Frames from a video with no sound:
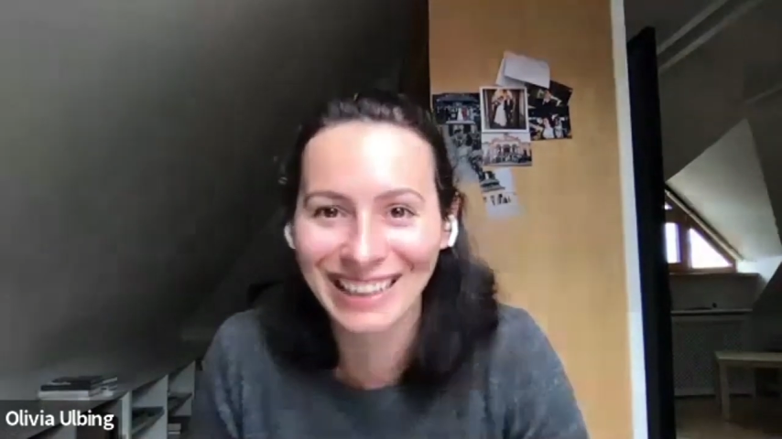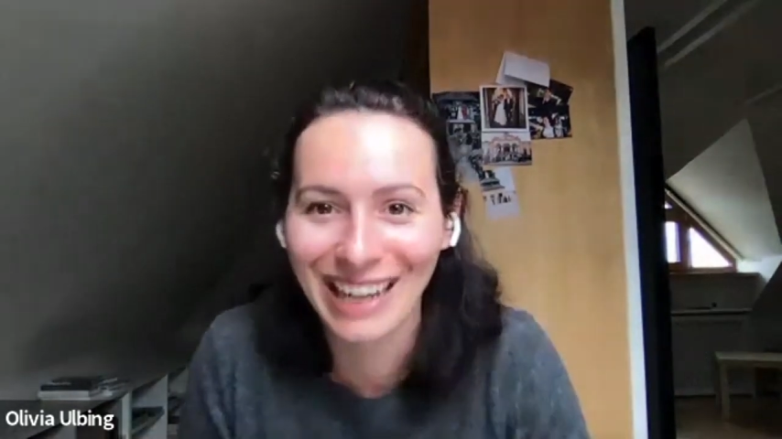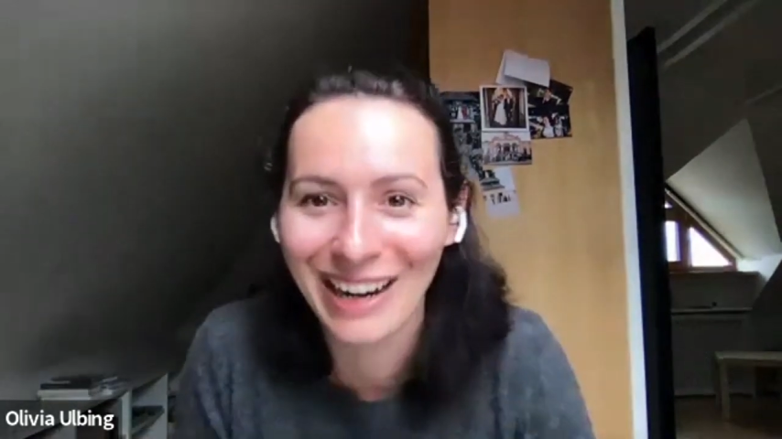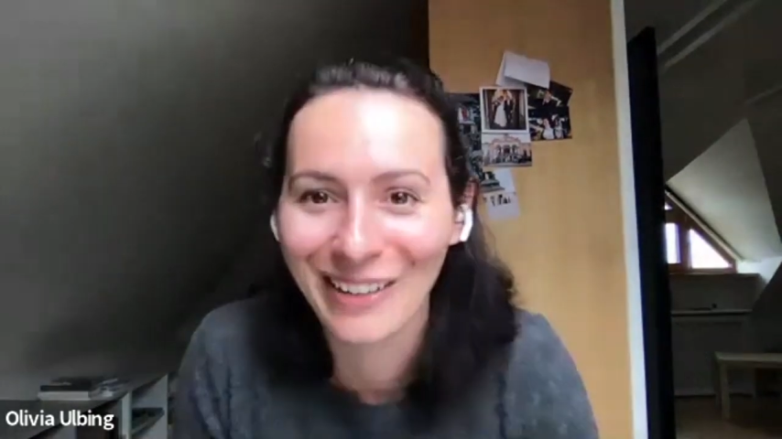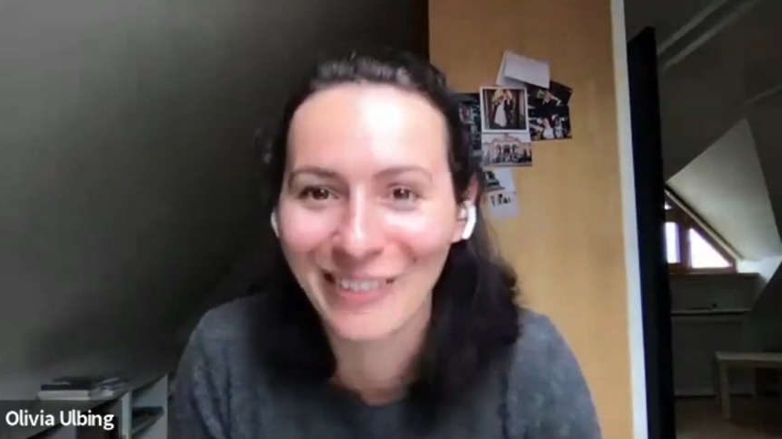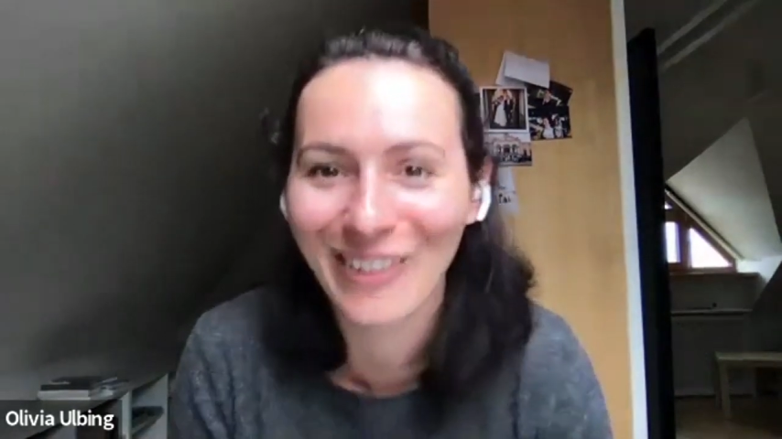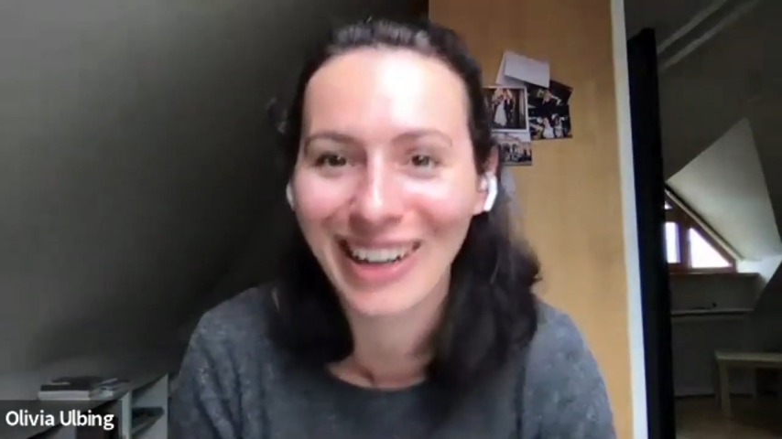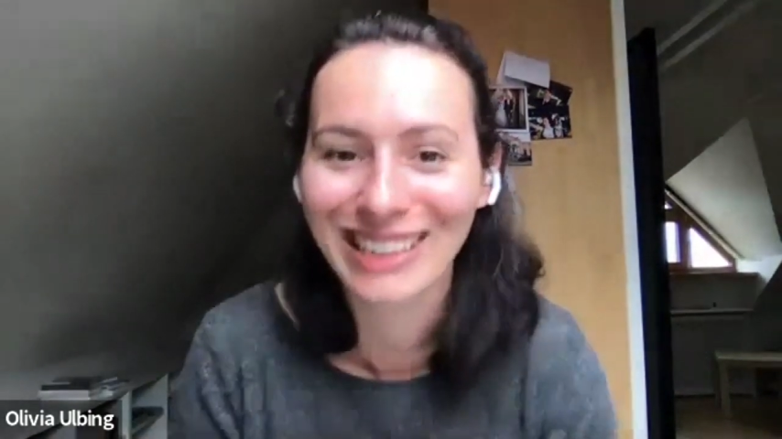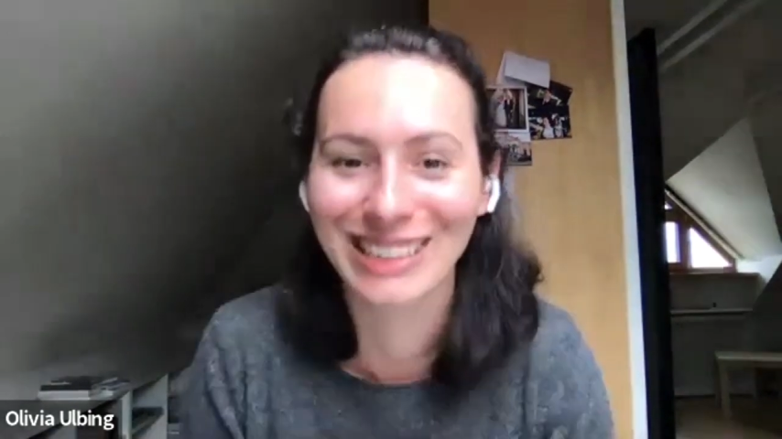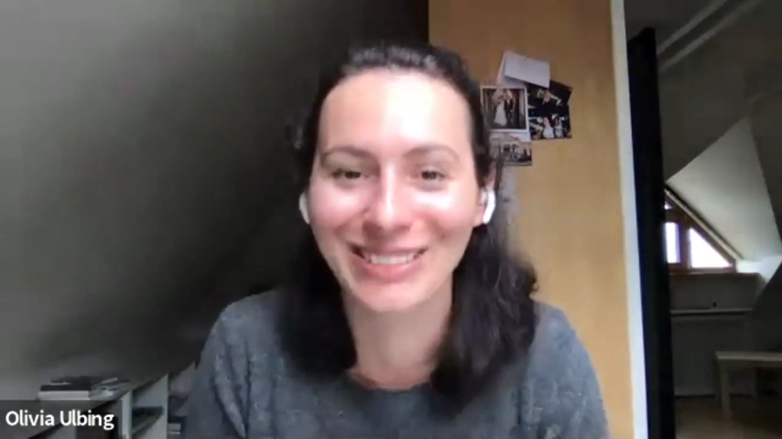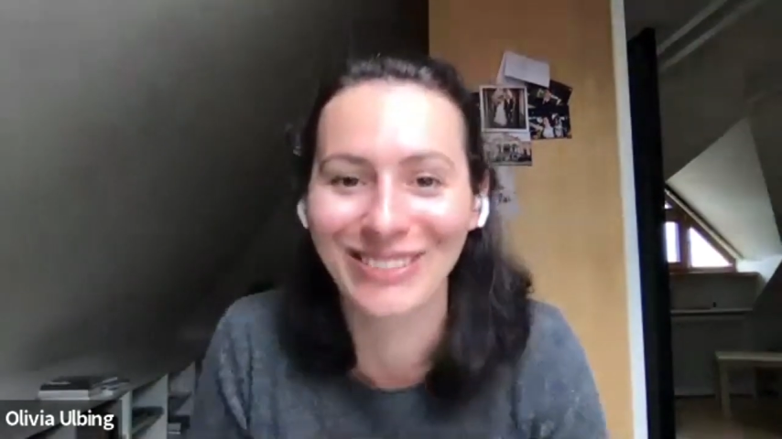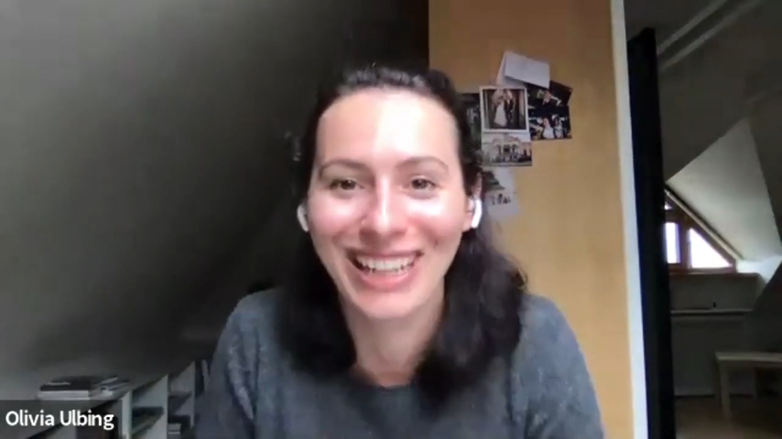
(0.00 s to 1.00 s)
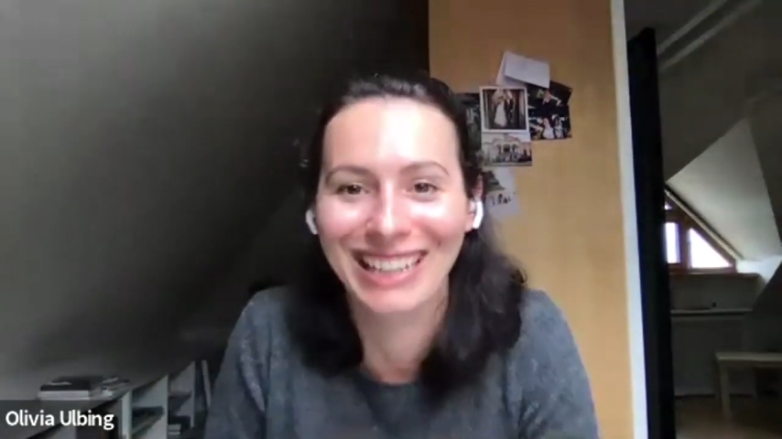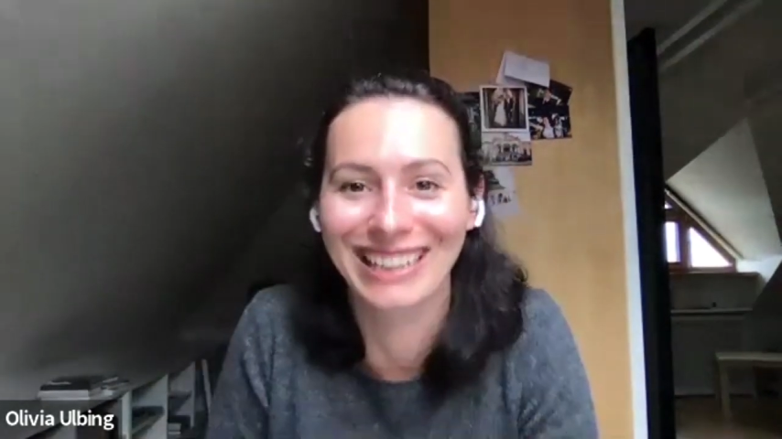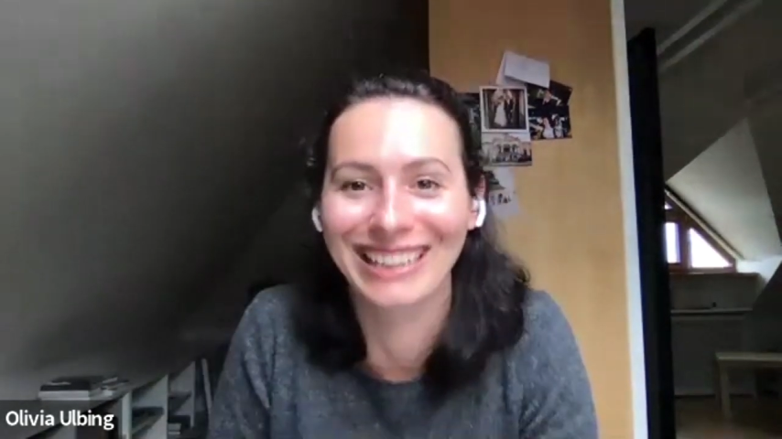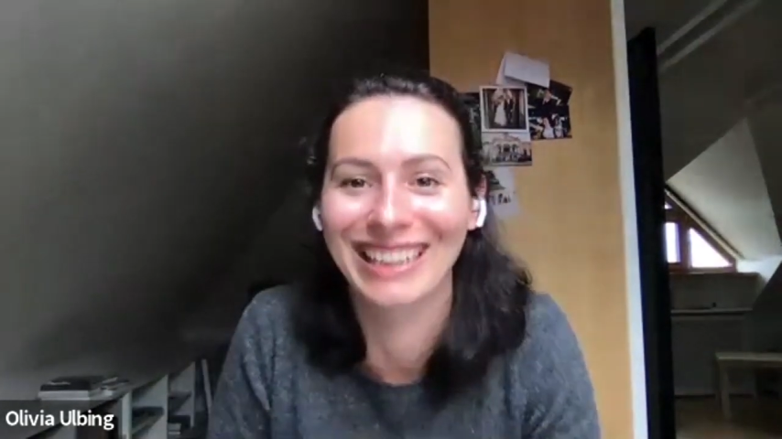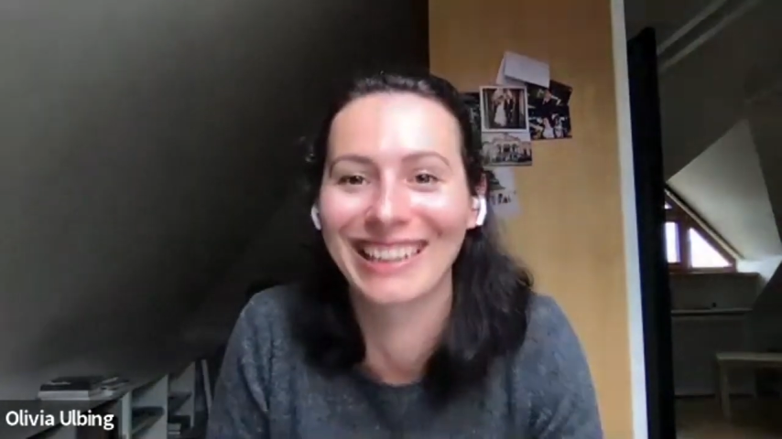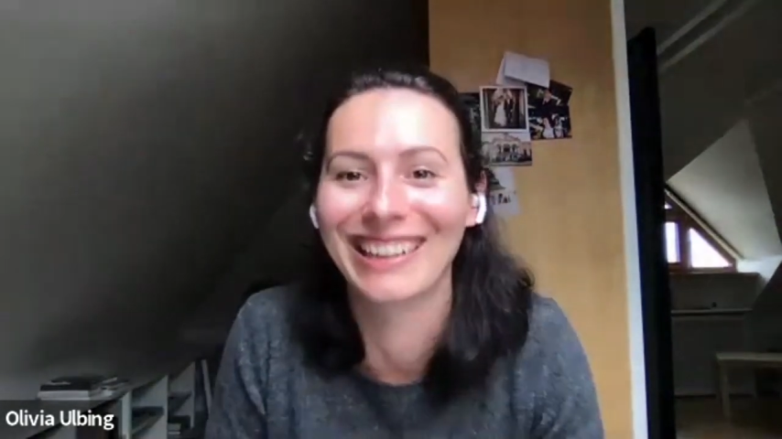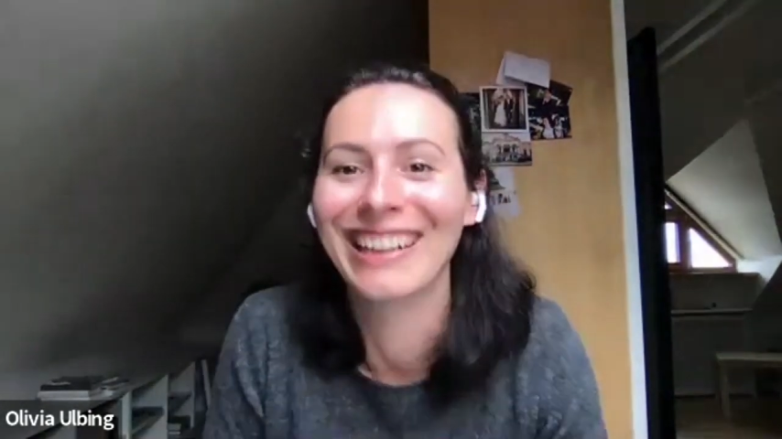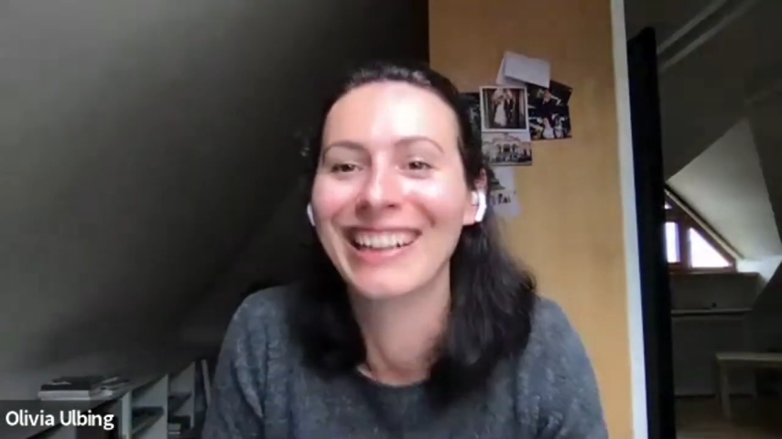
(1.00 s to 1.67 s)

There are ways to make it legal.